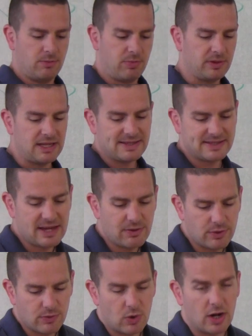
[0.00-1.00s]
But let's
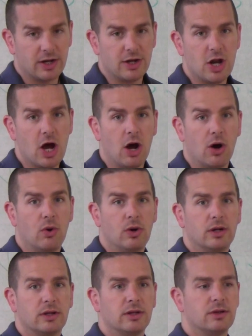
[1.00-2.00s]
say we want to
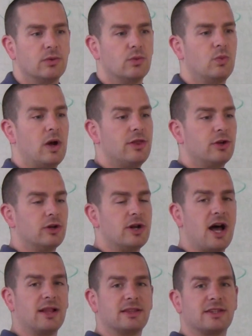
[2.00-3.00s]
know whether or
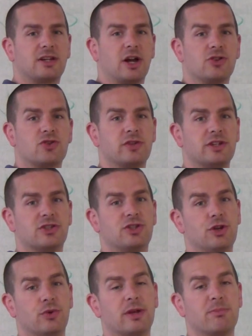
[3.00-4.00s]
not this country is
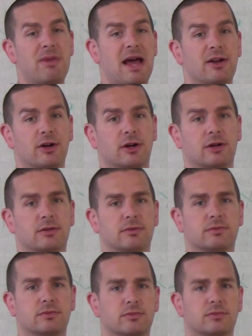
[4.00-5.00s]
doing better
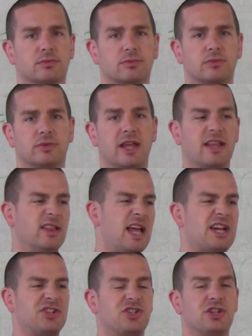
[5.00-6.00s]
than
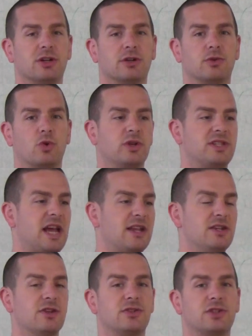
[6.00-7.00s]
last year, or
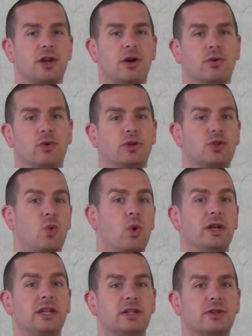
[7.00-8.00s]
10 years ago, or
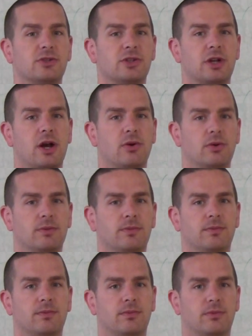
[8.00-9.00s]
20 years ago,
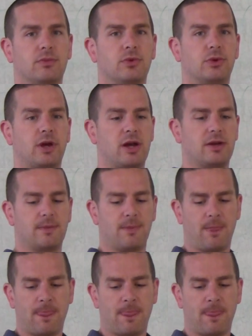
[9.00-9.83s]
okay?